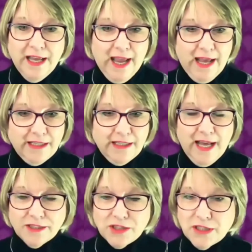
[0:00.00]
and
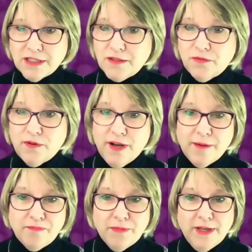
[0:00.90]
not just
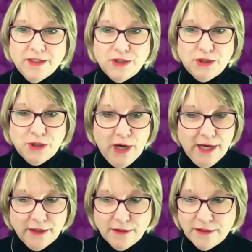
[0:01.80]
from
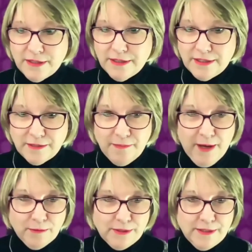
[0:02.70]
daughters and
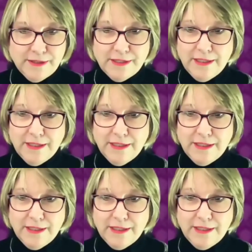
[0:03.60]
spouses